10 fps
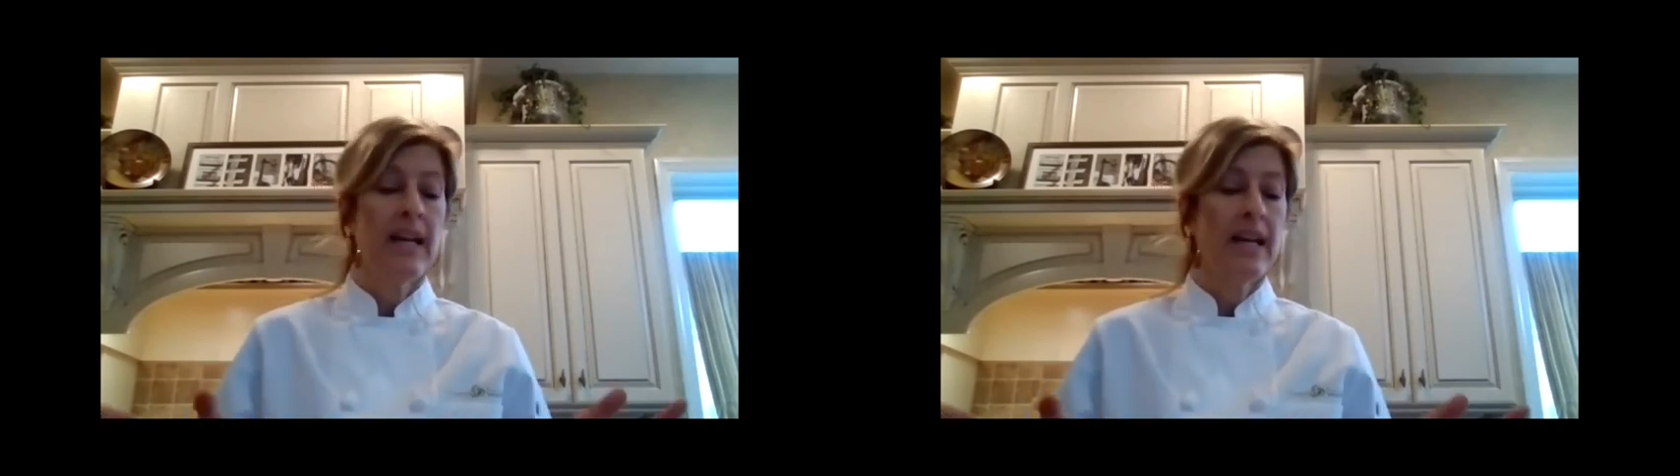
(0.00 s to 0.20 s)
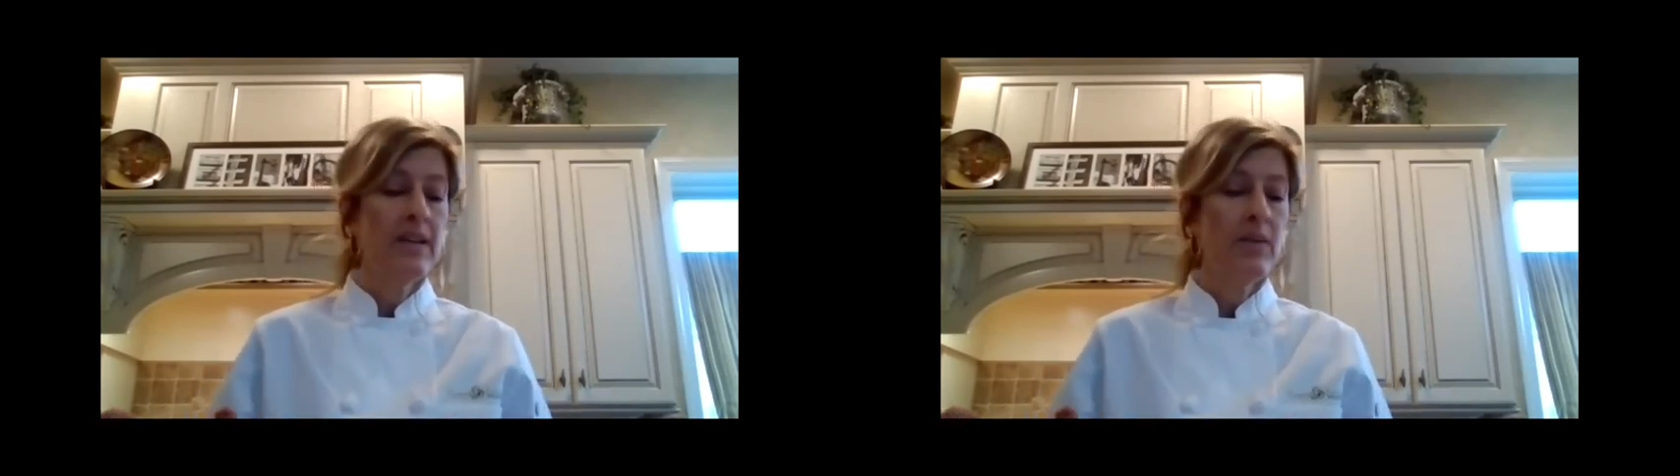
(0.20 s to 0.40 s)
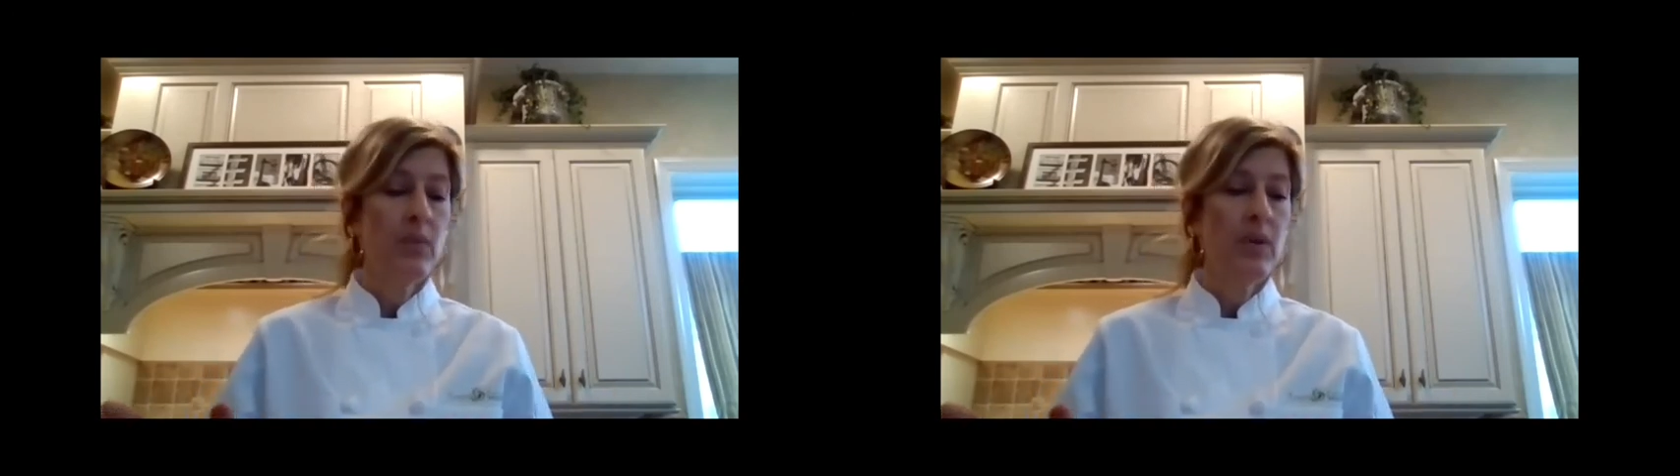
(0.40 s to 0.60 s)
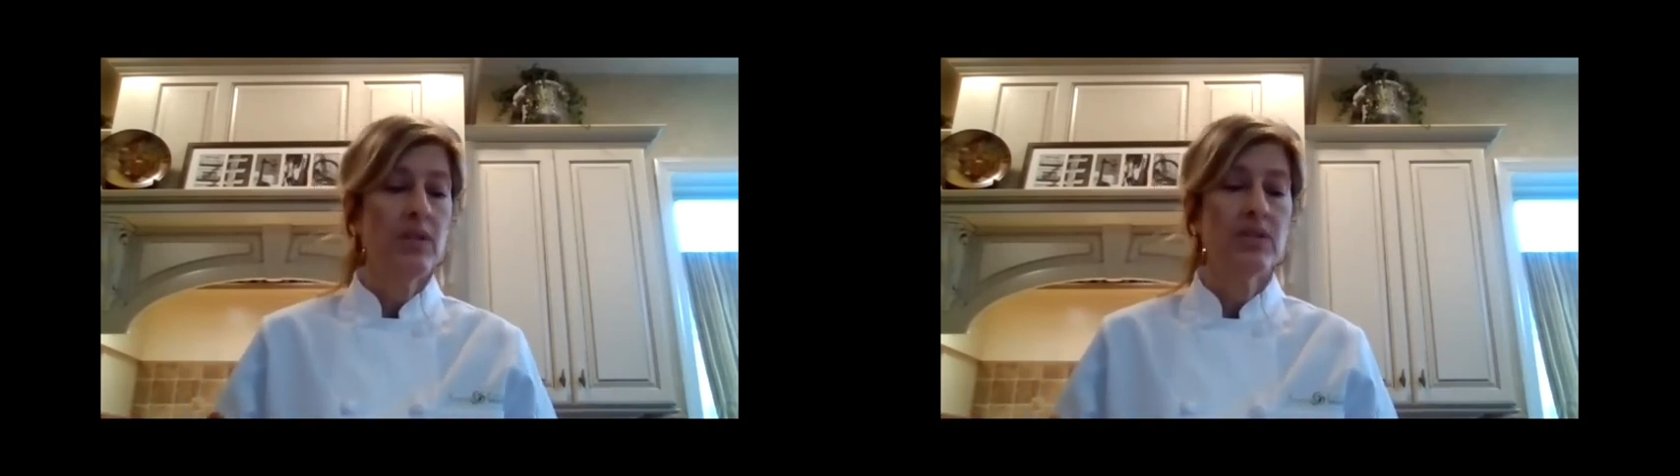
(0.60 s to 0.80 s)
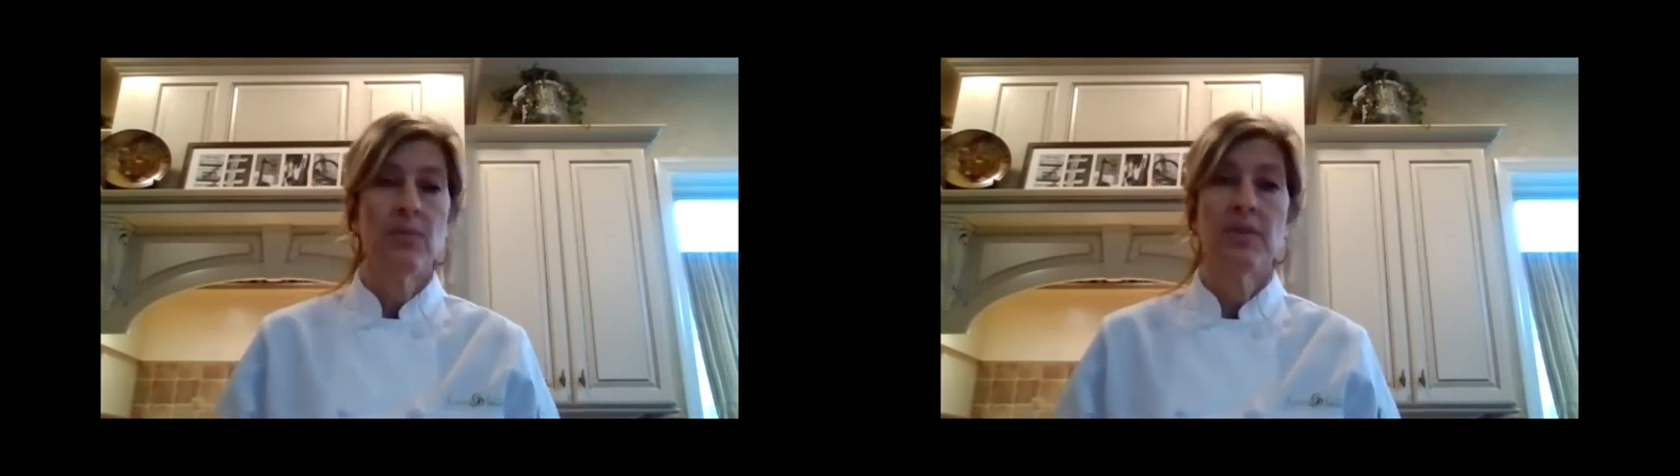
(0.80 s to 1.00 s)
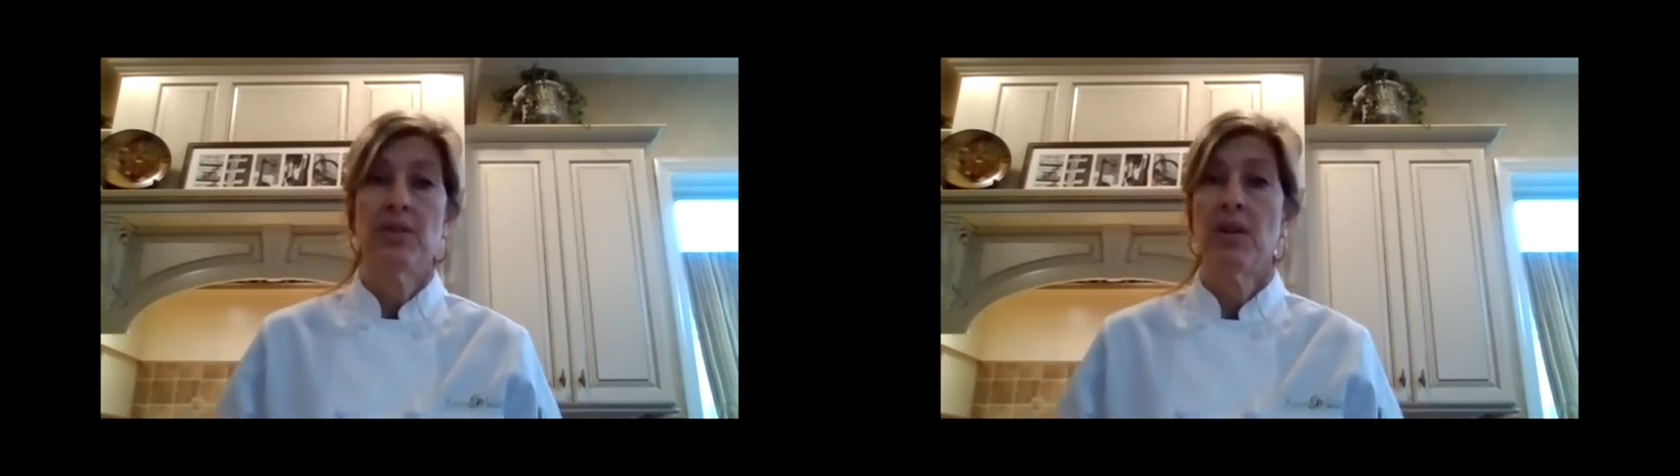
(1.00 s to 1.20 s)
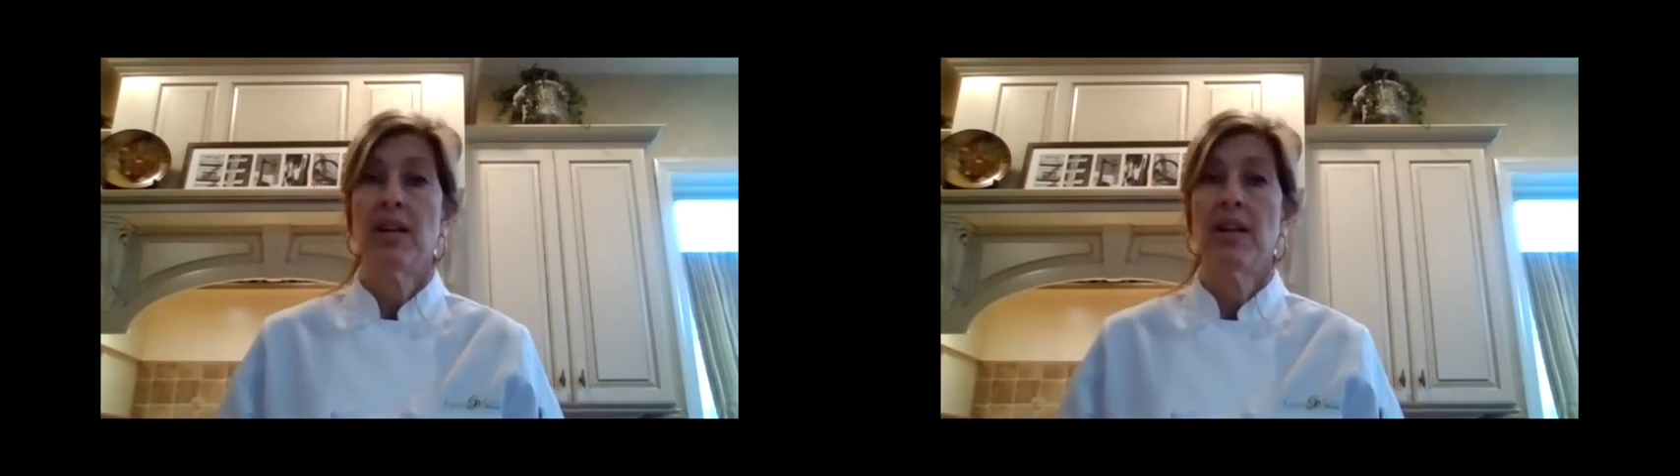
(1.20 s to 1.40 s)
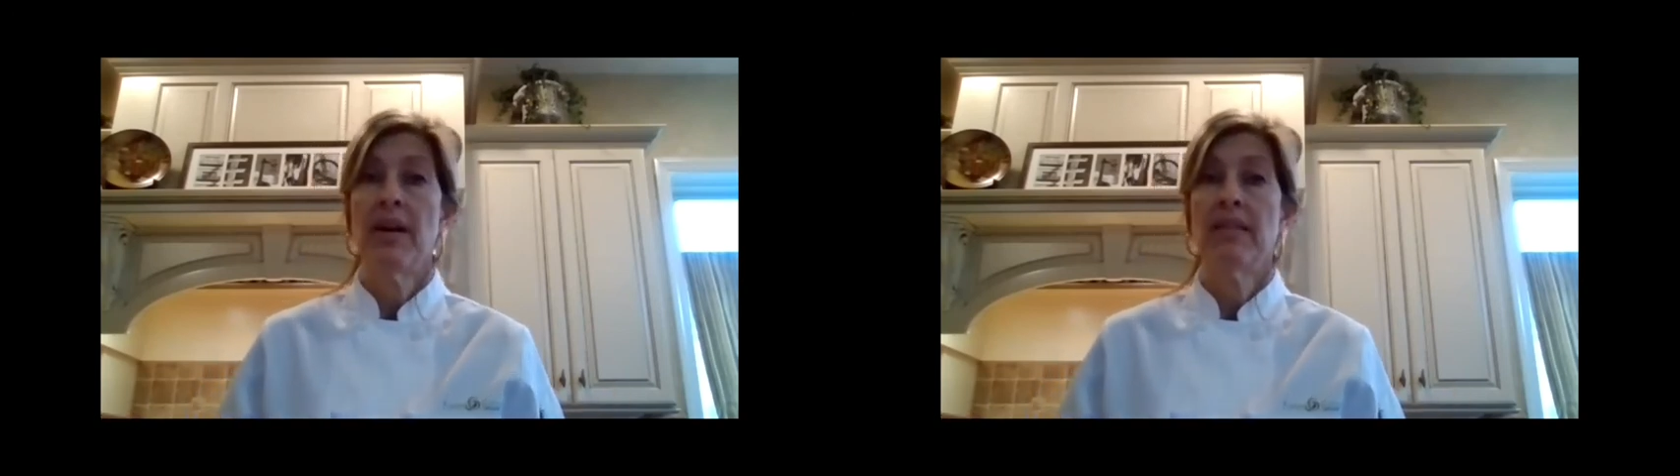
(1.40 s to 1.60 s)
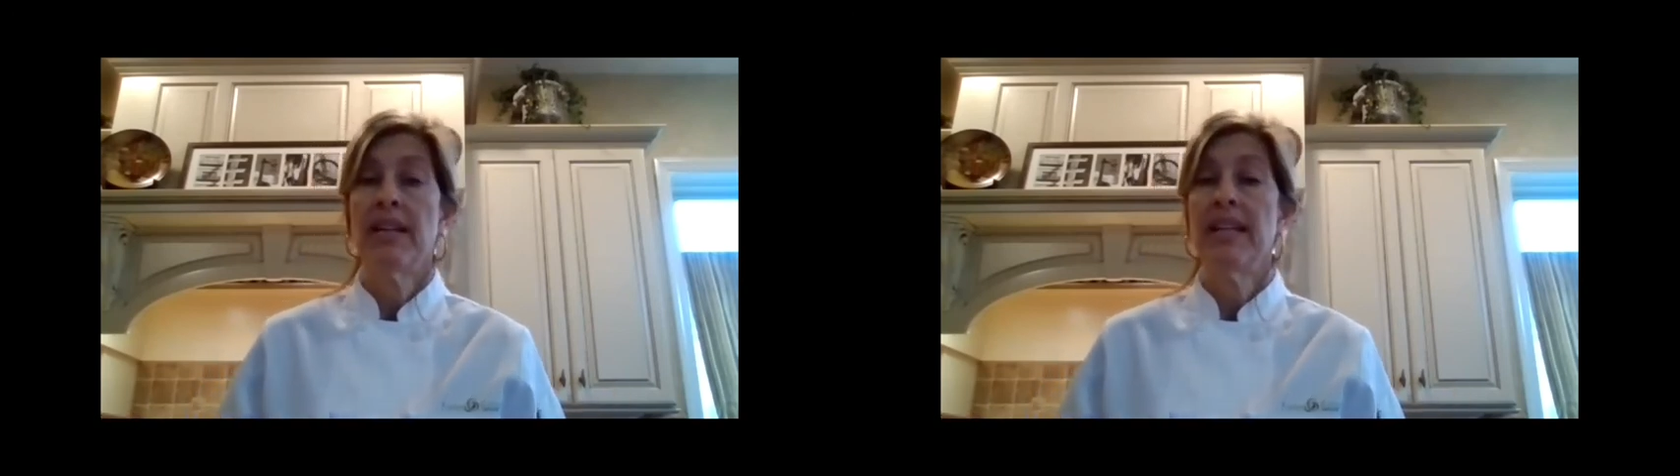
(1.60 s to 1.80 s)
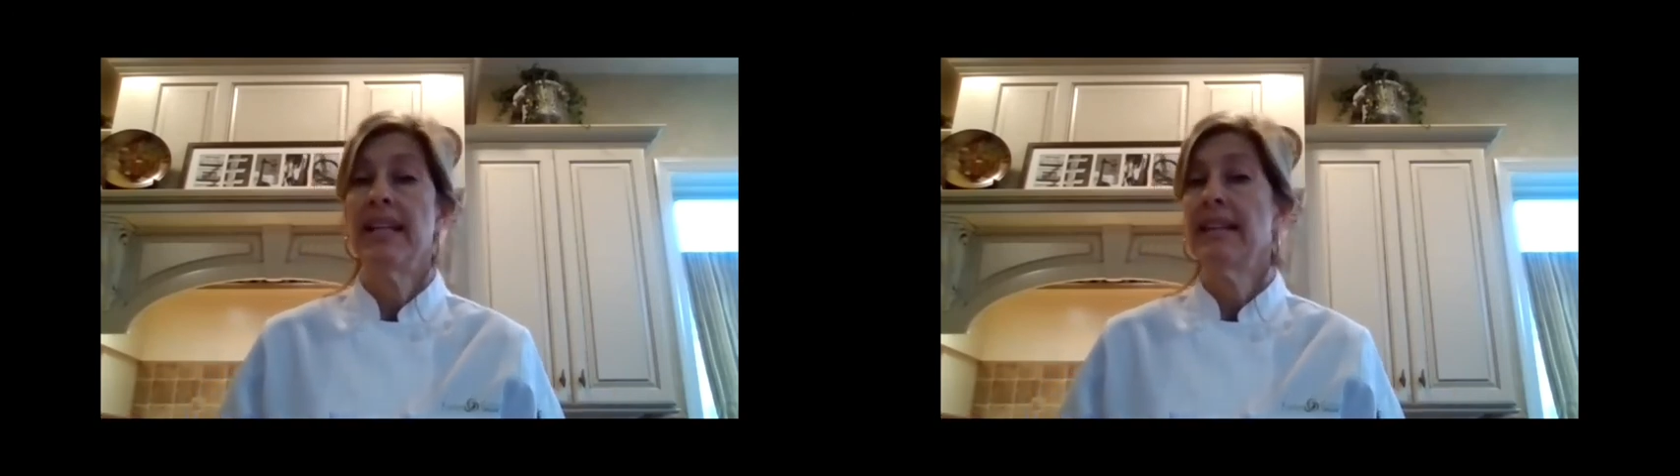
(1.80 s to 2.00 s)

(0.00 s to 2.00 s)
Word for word: And we also want to talk about